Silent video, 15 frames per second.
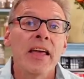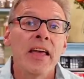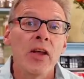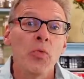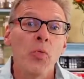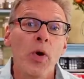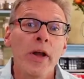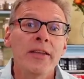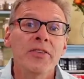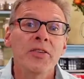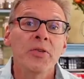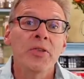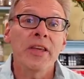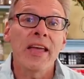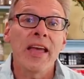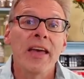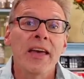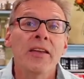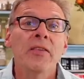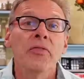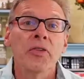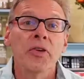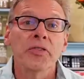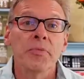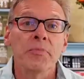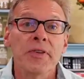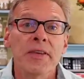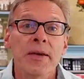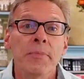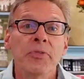and wait till the end for some
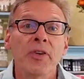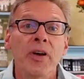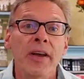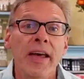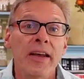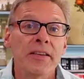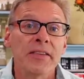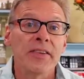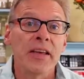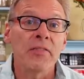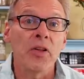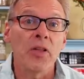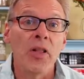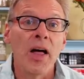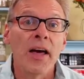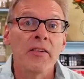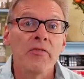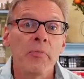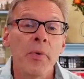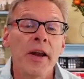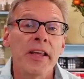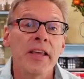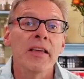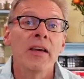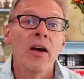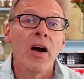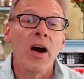tips on how to save a lot of money